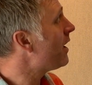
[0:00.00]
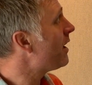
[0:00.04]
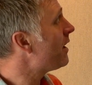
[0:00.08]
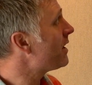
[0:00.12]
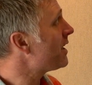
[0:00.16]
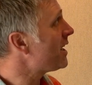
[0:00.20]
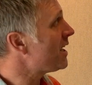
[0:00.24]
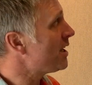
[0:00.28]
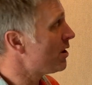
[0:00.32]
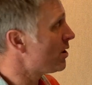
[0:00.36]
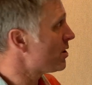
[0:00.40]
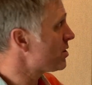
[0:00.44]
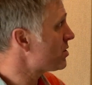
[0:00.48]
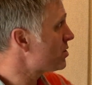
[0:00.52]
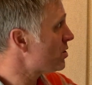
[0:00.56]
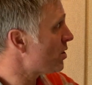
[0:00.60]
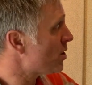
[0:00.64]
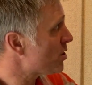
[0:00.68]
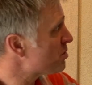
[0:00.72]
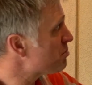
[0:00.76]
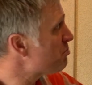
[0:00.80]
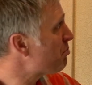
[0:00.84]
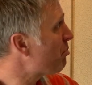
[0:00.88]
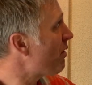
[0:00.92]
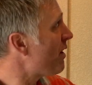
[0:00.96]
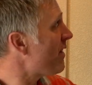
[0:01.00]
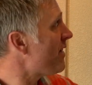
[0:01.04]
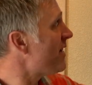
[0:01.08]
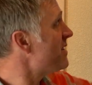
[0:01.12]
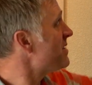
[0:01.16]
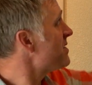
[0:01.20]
Y los dos pueden